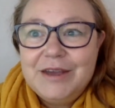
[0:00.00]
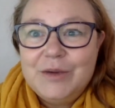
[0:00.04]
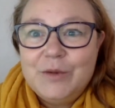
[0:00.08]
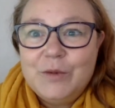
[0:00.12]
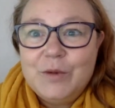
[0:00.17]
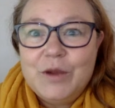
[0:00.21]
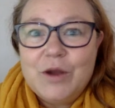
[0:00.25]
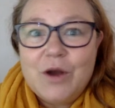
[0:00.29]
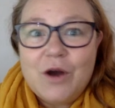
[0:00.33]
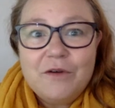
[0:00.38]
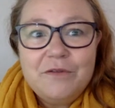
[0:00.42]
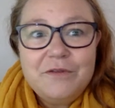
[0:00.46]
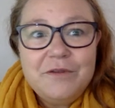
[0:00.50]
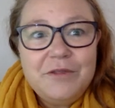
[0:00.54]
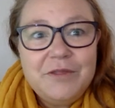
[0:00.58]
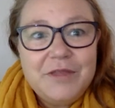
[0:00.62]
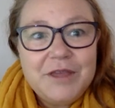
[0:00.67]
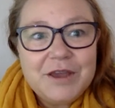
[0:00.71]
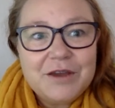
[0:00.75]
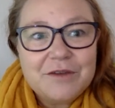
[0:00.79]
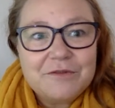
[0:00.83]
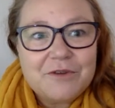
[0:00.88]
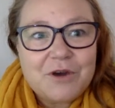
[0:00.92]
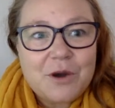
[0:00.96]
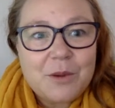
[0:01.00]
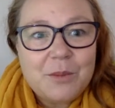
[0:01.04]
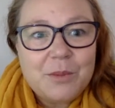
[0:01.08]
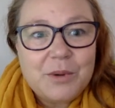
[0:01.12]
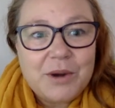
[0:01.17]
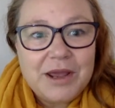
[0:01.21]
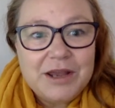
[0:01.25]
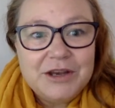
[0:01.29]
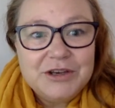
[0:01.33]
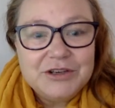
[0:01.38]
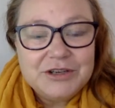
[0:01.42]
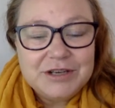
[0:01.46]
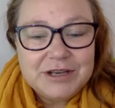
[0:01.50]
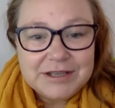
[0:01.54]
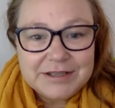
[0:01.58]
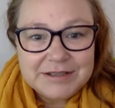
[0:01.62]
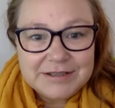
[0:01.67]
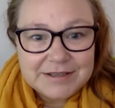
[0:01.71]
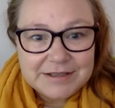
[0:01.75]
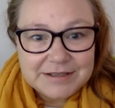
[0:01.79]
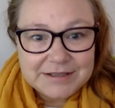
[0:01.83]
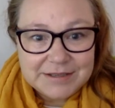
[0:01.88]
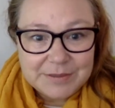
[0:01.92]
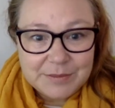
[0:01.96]
we often think of comprehension
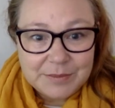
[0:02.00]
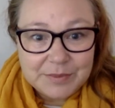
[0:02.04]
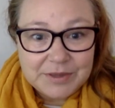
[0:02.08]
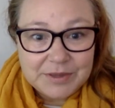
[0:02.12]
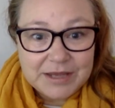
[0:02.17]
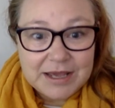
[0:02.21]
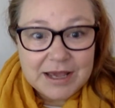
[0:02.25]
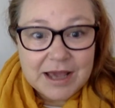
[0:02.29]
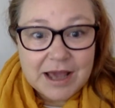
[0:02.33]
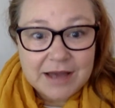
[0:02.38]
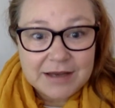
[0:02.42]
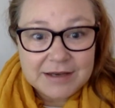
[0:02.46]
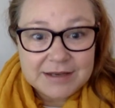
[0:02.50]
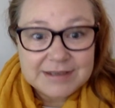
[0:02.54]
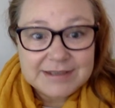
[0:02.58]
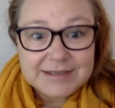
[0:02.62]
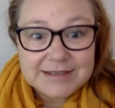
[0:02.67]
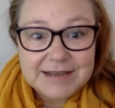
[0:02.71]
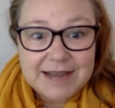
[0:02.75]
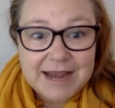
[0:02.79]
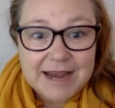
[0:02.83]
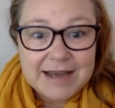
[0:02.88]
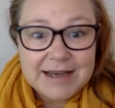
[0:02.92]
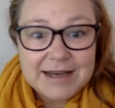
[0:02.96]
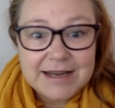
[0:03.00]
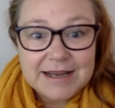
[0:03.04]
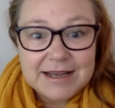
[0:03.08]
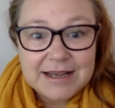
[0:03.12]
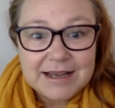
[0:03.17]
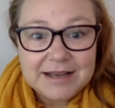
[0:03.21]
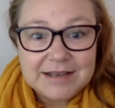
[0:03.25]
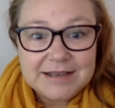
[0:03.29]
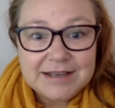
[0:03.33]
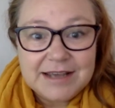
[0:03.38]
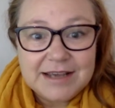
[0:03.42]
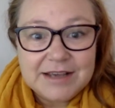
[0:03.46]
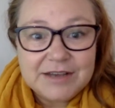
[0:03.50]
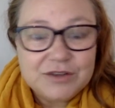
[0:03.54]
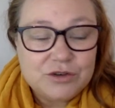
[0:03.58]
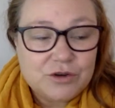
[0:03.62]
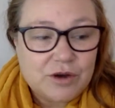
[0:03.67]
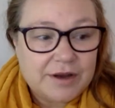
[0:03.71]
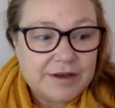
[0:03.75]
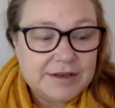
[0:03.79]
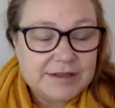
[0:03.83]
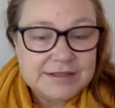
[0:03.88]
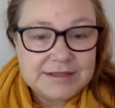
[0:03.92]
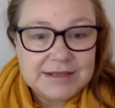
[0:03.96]
as simply understanding a text or
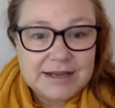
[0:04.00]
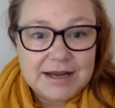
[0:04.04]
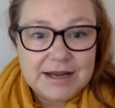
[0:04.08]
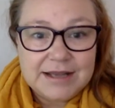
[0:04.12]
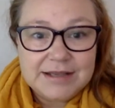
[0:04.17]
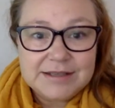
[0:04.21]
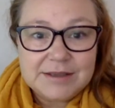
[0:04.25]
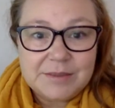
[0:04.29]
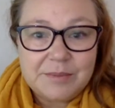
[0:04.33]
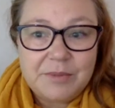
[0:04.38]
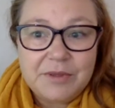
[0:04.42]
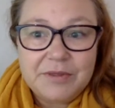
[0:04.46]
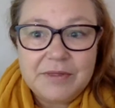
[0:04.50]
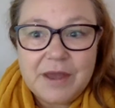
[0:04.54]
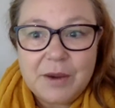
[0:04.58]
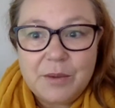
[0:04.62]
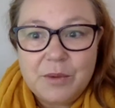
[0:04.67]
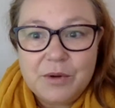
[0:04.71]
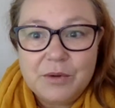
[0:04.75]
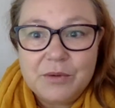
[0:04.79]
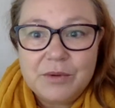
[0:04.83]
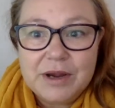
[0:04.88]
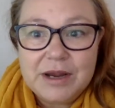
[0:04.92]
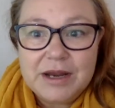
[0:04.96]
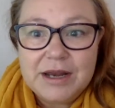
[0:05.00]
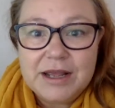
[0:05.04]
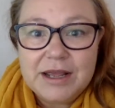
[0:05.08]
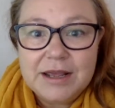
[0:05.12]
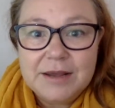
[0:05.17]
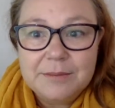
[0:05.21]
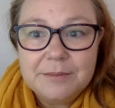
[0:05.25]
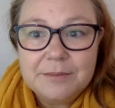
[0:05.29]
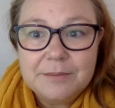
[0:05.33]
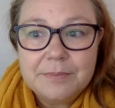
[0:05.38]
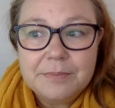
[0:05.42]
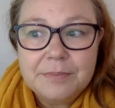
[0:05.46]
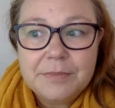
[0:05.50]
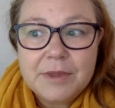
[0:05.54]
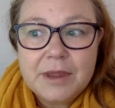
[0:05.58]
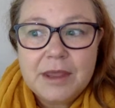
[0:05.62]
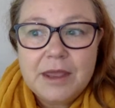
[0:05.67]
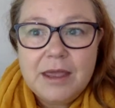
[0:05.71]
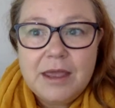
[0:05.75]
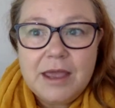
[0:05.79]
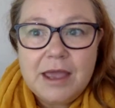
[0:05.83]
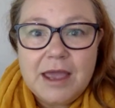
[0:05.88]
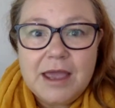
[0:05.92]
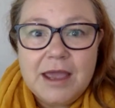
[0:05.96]
understanding something that we're reading.
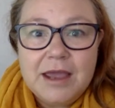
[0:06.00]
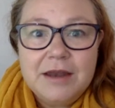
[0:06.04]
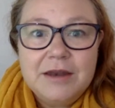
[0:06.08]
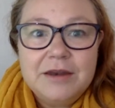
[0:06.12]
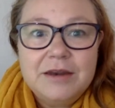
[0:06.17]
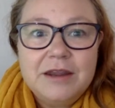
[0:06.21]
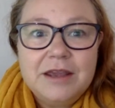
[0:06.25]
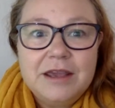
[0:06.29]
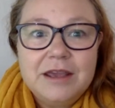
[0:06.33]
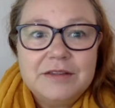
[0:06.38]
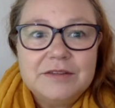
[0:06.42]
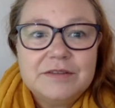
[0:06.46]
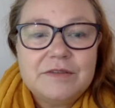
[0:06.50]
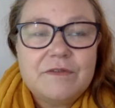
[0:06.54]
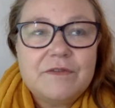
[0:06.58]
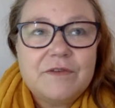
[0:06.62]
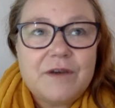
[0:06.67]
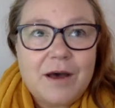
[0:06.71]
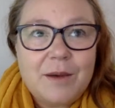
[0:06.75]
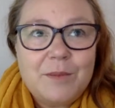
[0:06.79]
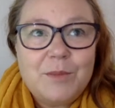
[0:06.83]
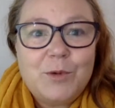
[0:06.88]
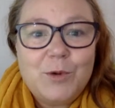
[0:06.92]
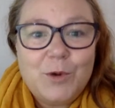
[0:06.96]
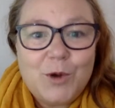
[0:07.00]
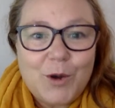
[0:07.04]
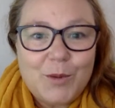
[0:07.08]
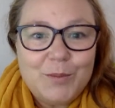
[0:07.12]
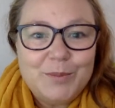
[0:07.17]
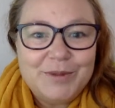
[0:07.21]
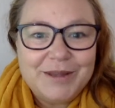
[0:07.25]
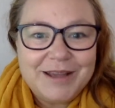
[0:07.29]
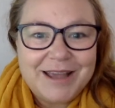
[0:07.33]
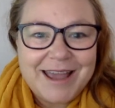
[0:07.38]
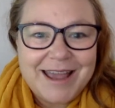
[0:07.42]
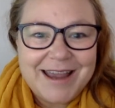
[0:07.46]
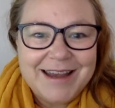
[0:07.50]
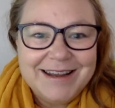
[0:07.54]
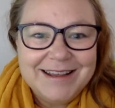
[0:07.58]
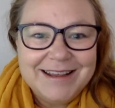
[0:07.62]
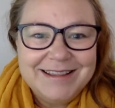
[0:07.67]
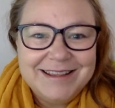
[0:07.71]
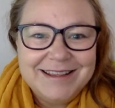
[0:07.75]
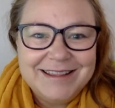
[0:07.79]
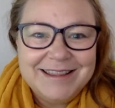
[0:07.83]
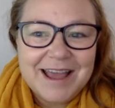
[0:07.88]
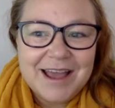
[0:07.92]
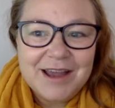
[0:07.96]
And it's far more
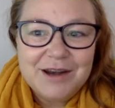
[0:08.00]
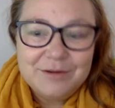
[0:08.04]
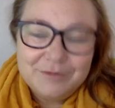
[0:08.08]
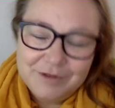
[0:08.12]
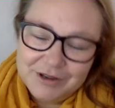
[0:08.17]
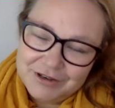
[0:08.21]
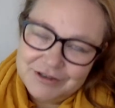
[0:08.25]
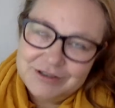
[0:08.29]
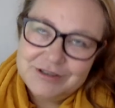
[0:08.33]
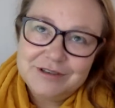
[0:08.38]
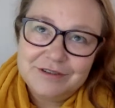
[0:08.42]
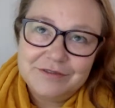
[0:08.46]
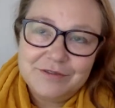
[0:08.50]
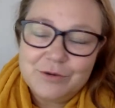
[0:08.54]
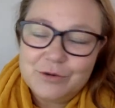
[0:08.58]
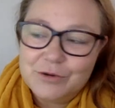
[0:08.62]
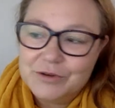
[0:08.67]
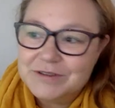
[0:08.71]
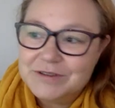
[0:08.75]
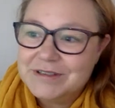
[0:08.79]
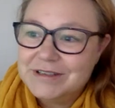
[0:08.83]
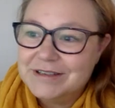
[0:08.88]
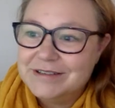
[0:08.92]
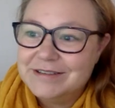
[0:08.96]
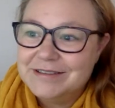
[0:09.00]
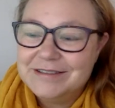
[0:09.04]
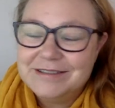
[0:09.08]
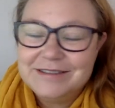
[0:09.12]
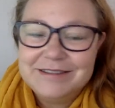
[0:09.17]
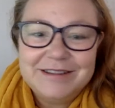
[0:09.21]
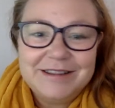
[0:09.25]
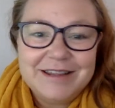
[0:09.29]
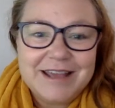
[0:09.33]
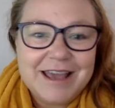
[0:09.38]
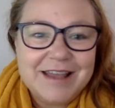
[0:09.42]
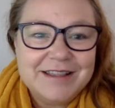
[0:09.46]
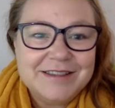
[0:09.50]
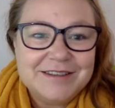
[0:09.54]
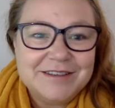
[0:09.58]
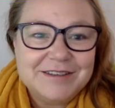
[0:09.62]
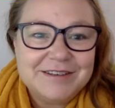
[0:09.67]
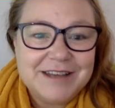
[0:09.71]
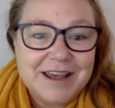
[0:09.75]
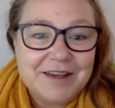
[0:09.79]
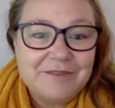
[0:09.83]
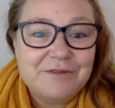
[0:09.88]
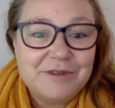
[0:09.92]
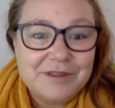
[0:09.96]
complicated than that, which of course is the answer
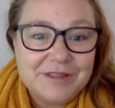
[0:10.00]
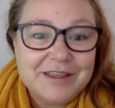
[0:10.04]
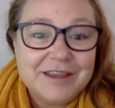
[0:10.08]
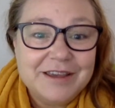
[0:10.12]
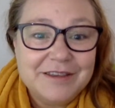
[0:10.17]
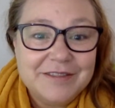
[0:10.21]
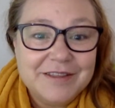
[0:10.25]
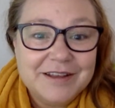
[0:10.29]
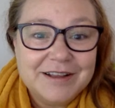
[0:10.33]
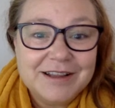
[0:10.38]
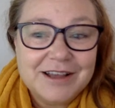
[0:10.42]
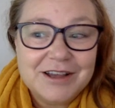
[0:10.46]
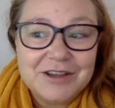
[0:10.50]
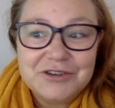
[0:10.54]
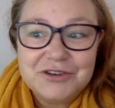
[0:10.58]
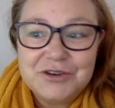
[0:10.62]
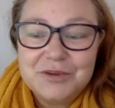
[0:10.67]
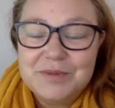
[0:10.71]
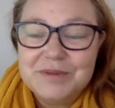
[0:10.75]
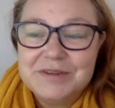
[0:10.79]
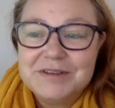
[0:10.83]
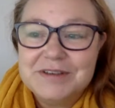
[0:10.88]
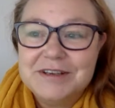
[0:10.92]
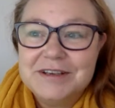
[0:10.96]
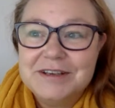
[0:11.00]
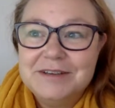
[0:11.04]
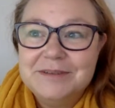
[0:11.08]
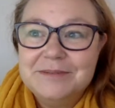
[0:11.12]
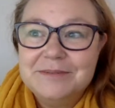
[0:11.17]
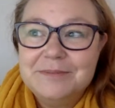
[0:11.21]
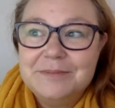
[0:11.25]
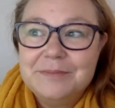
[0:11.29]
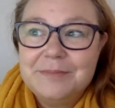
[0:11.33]
to everything in the classroom, isn't it?